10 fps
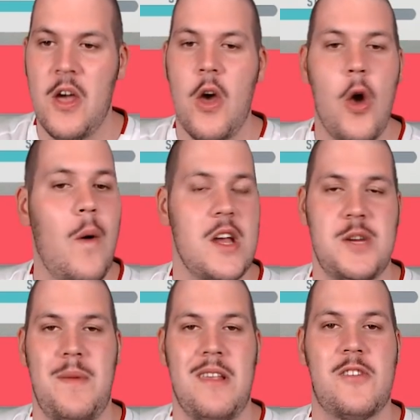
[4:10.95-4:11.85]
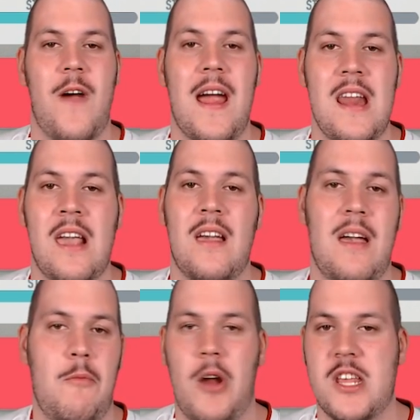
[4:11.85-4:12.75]
who I should be training
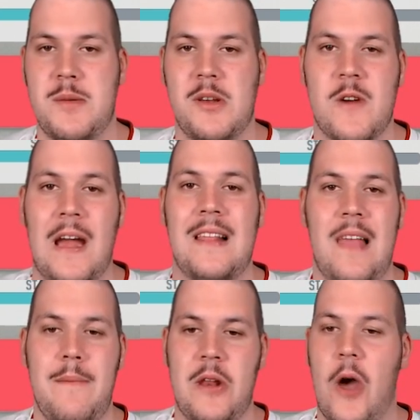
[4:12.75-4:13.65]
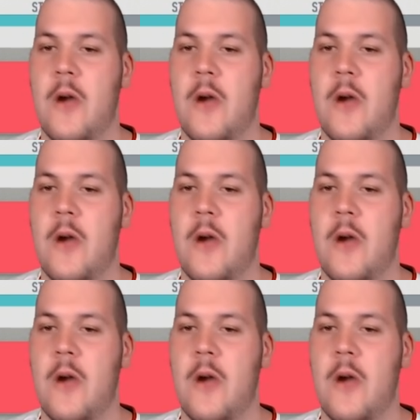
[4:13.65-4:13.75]
and what I should be training, let me know.